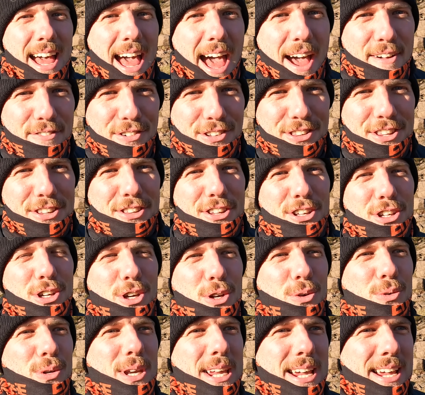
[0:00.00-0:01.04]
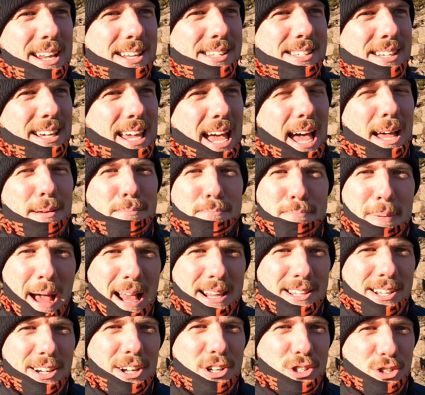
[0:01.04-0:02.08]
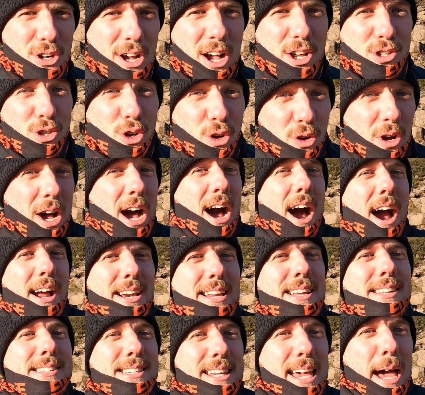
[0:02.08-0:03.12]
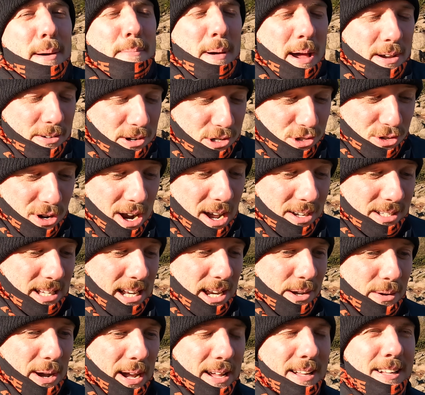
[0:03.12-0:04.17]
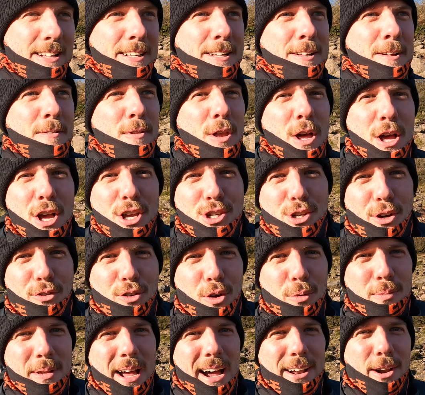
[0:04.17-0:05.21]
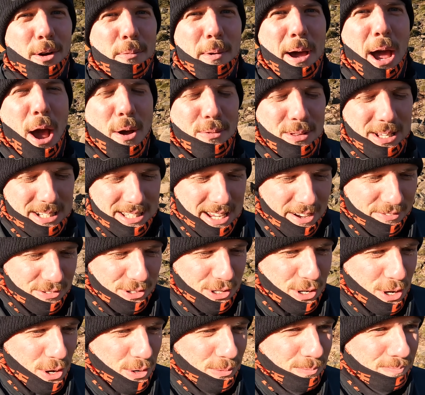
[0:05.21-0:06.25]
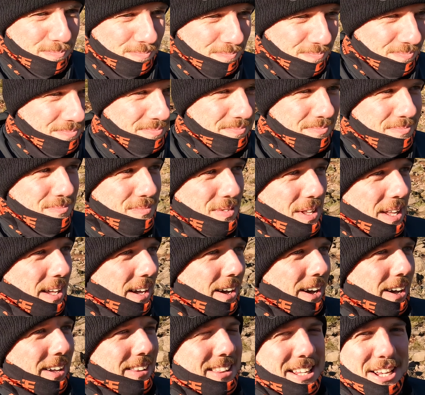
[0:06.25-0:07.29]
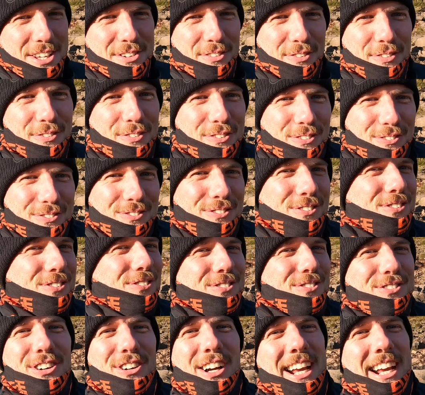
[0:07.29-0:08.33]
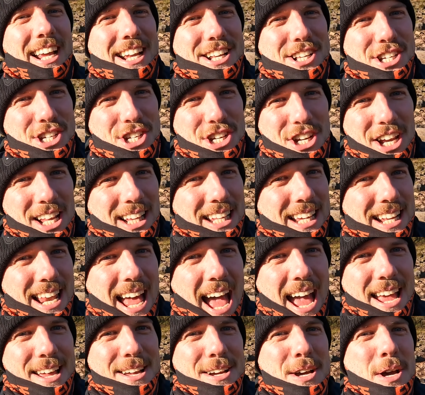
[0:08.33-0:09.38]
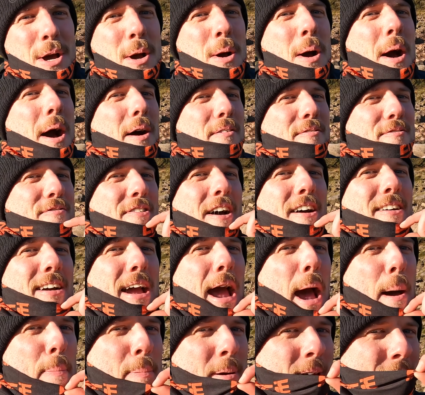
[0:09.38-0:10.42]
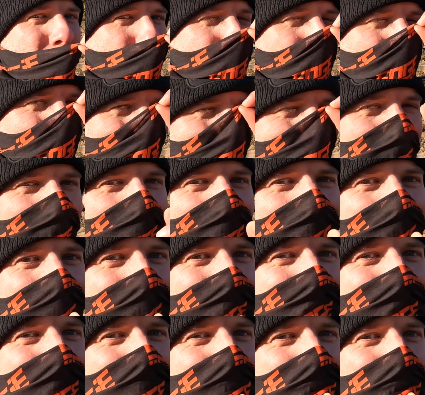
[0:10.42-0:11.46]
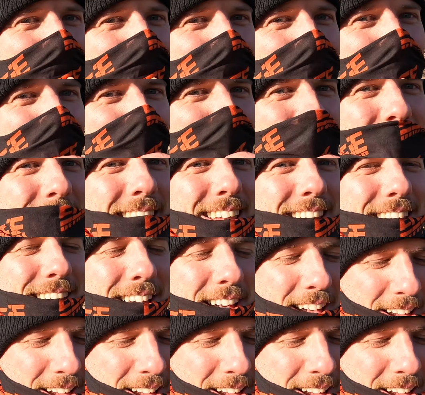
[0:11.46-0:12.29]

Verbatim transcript: everything that you need to get better at trials, or I need to get better at trials anyway. So I've come down on my own this afternoon on this freaking chilly day. I'm very happy I found this snood in the